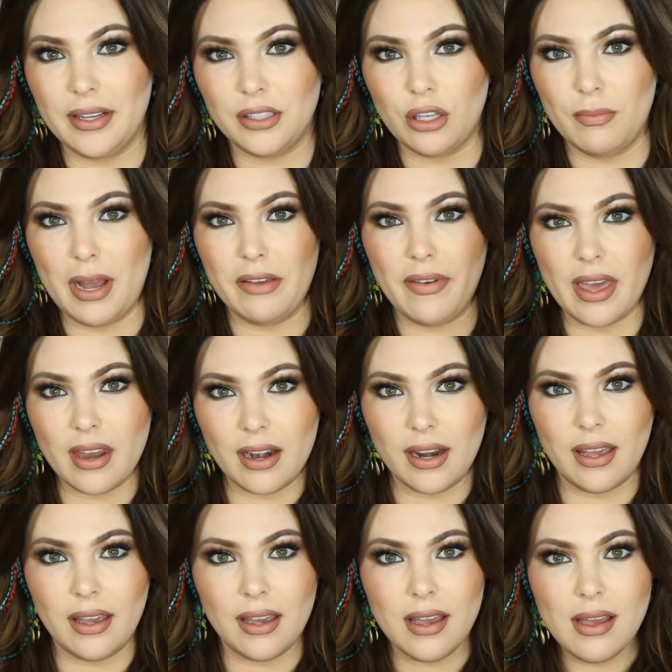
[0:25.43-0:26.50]
So my
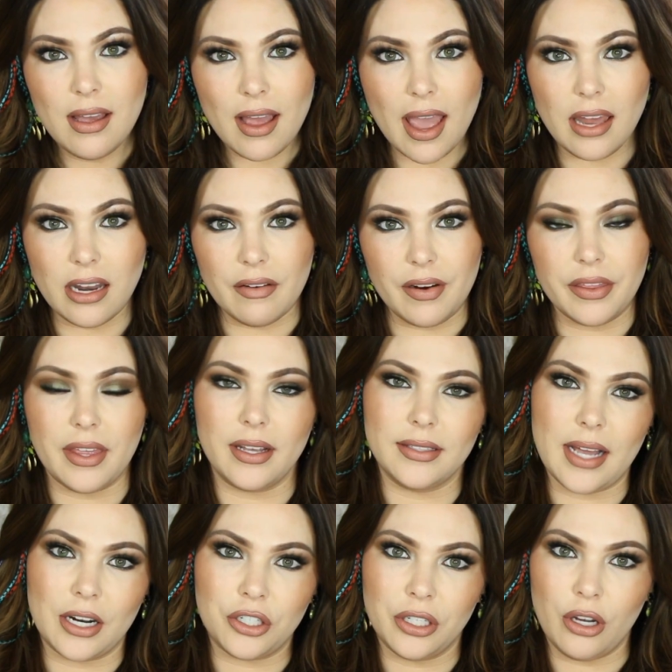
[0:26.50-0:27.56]
vanity and everything is
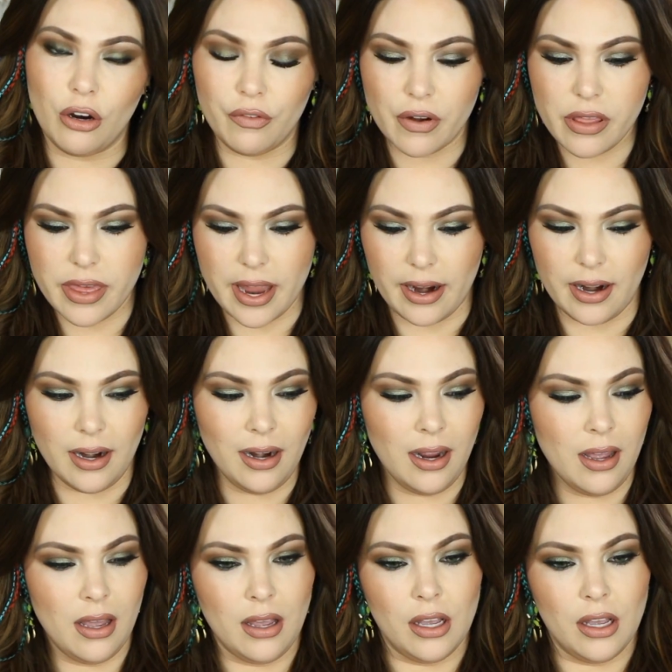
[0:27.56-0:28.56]
actually over there.